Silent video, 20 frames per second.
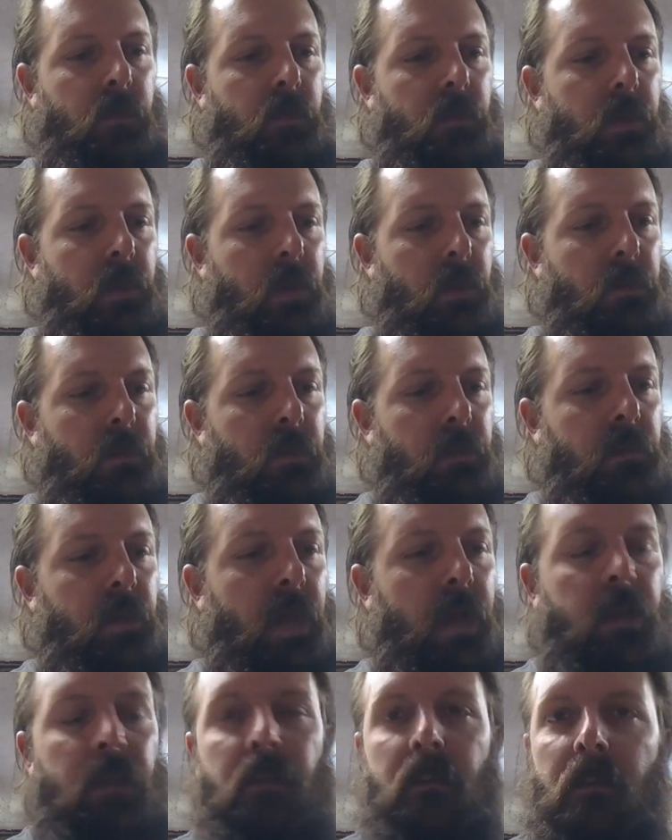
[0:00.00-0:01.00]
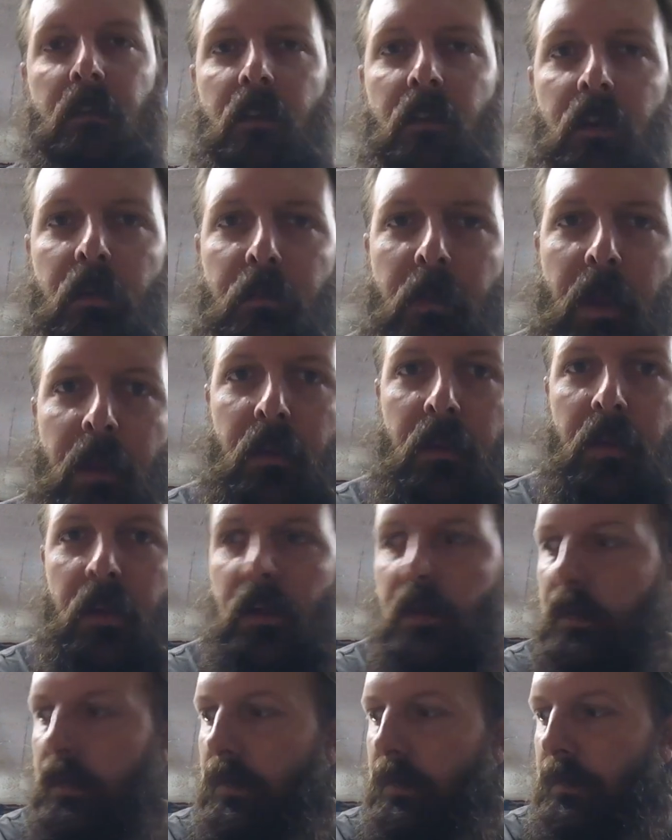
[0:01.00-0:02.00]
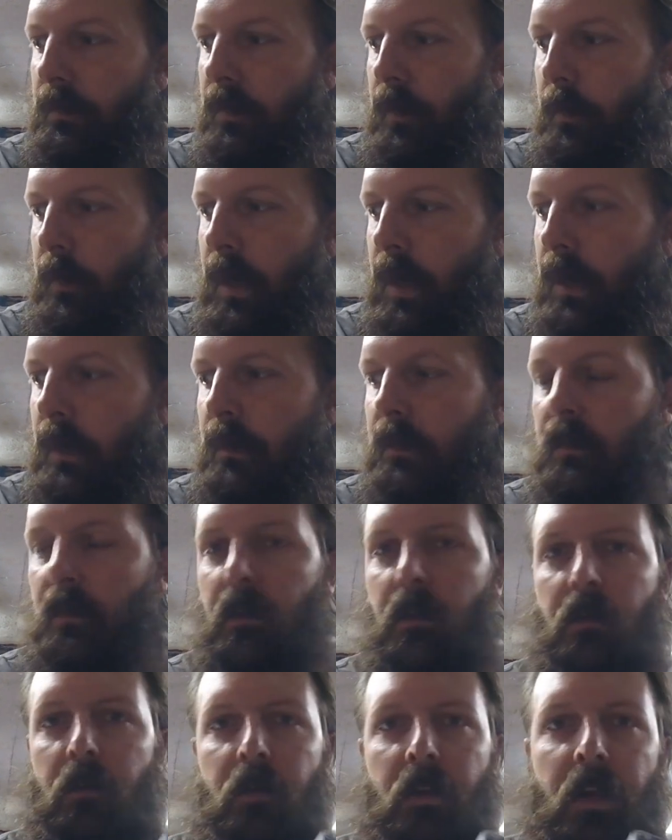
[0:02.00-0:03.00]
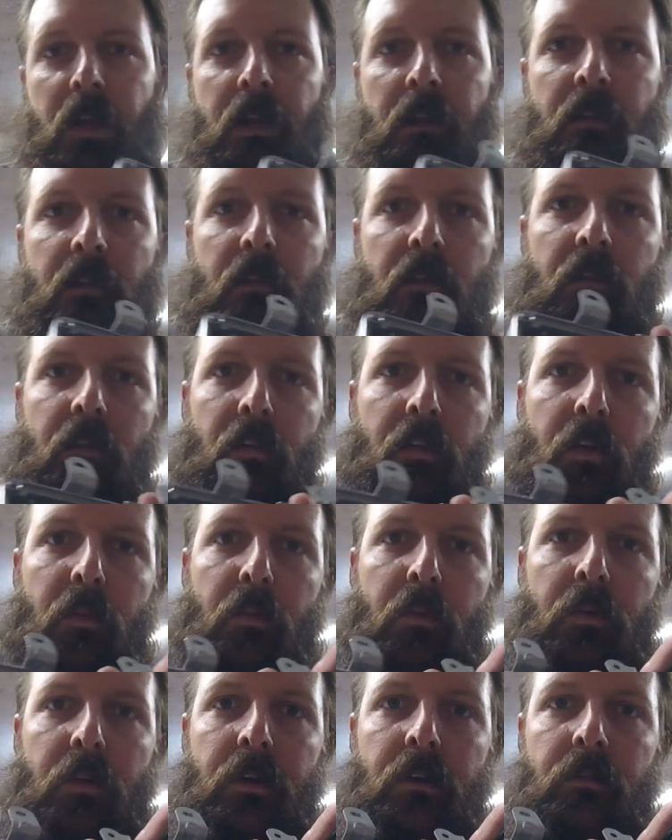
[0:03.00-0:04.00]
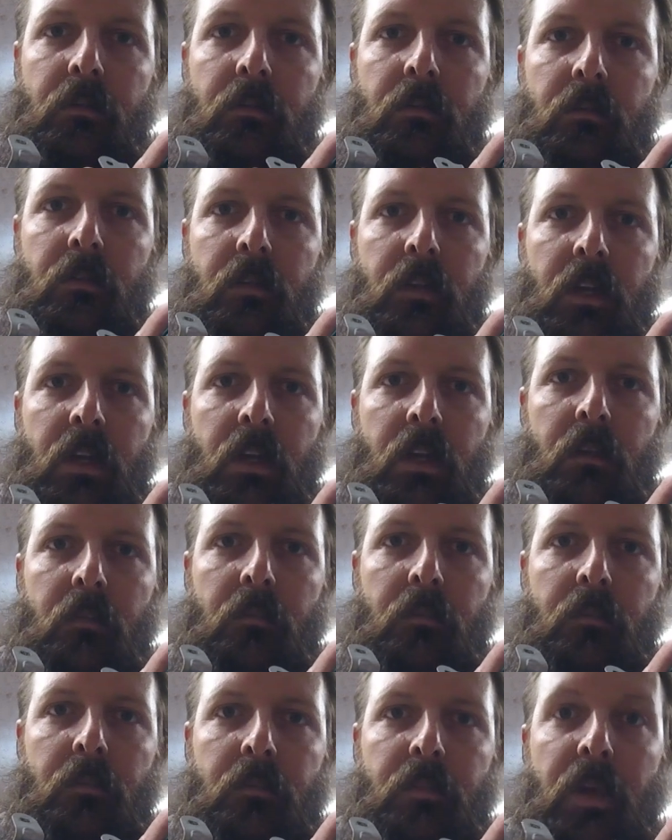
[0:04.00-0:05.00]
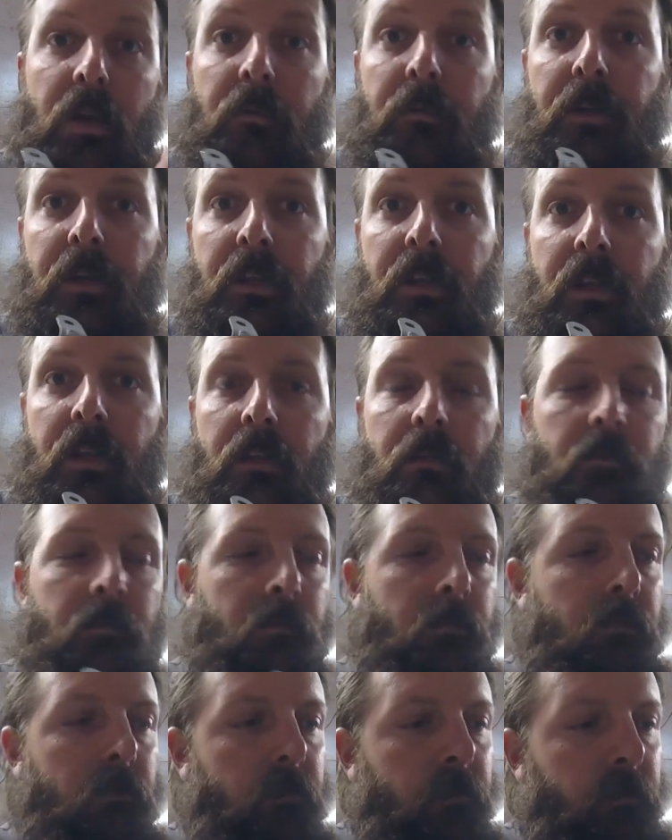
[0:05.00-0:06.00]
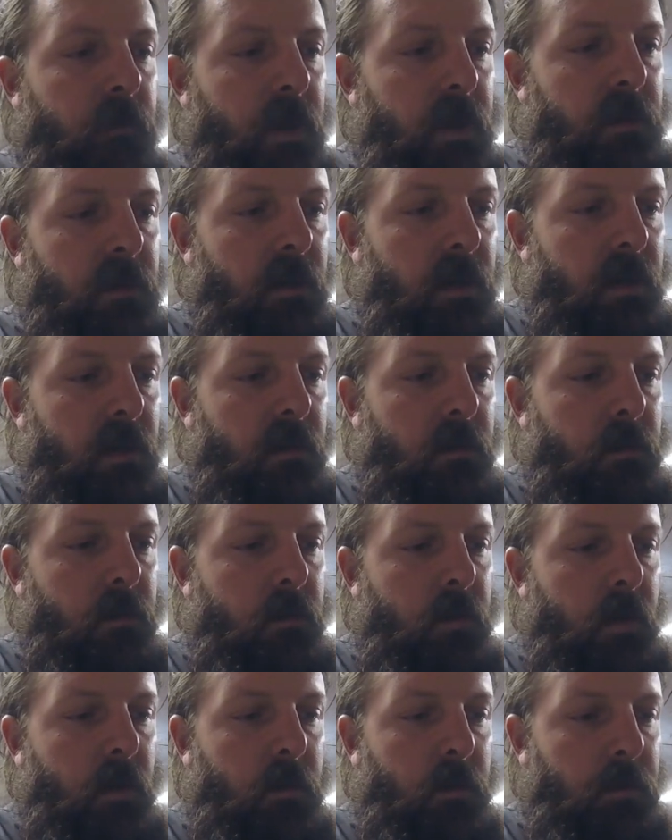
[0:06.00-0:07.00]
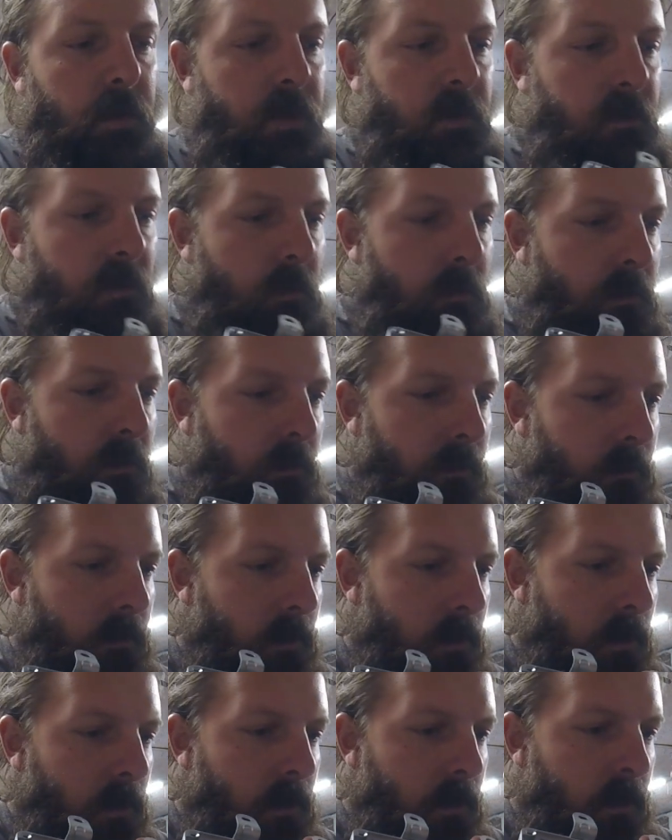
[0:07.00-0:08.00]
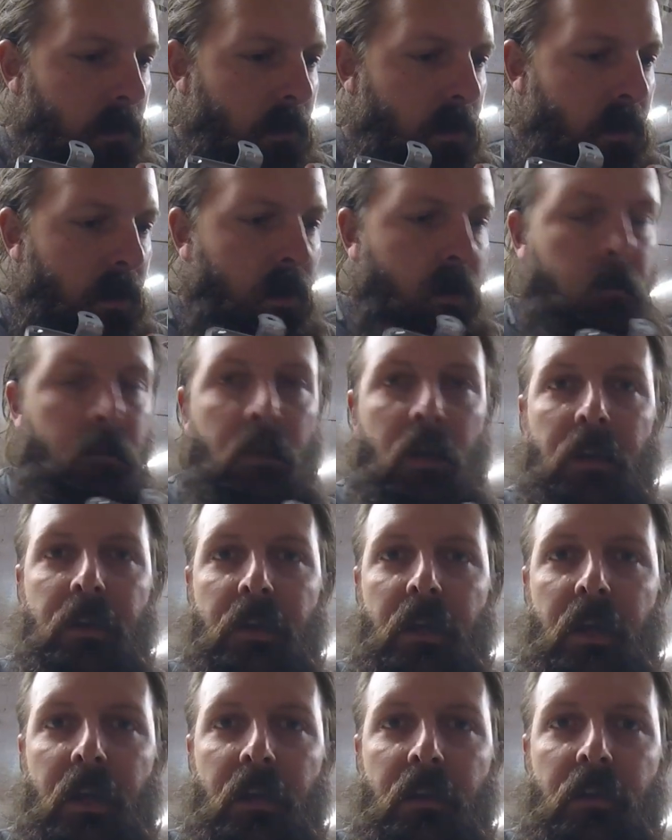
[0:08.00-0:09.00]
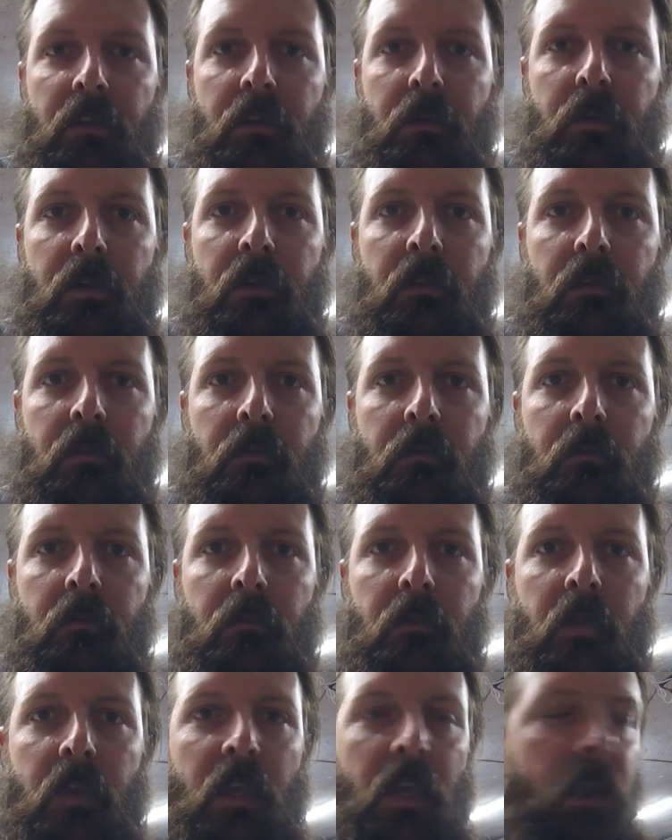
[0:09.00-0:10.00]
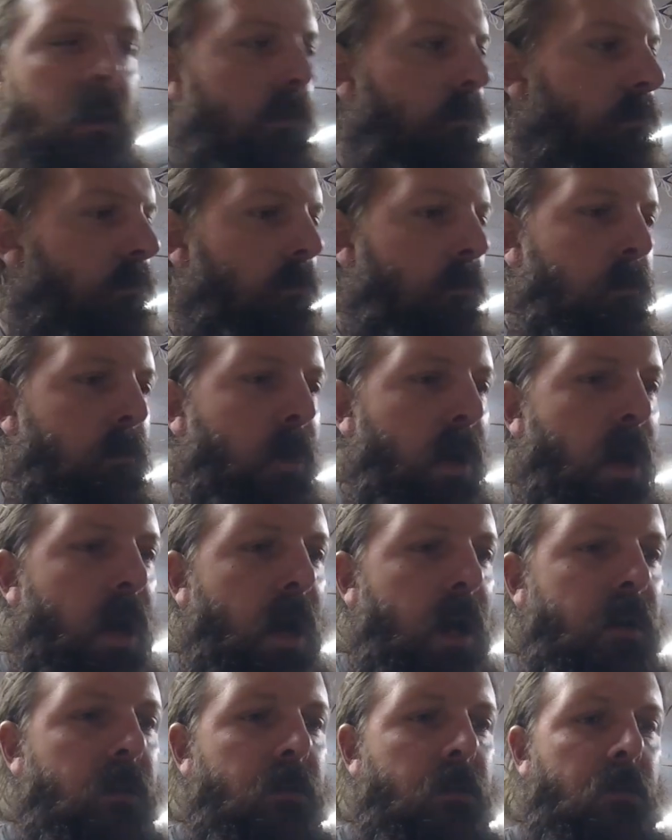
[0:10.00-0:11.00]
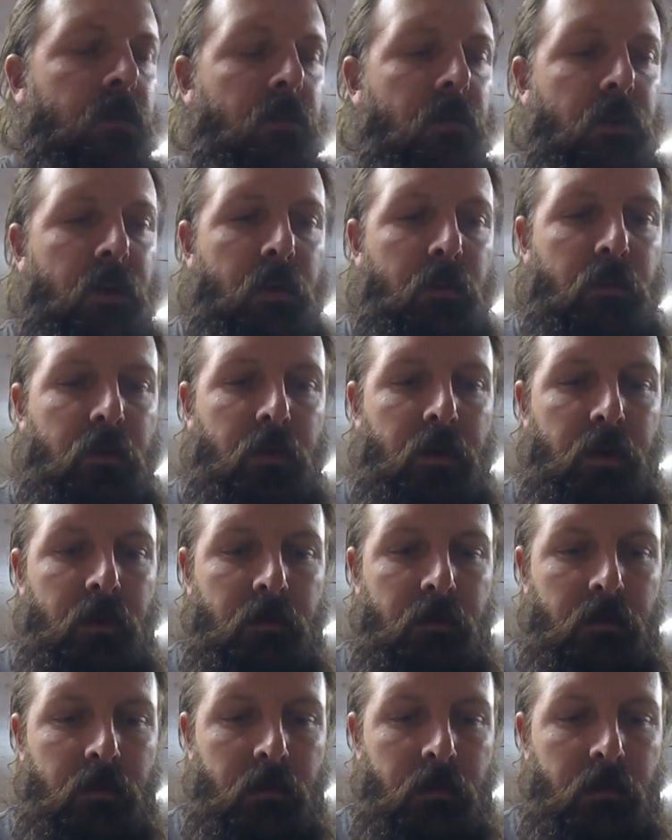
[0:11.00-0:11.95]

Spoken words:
You know, this kind of may look a little intimidating to you looking at this circuit board, but really fixing it's pretty simple. All you got to do is get behind the circuit board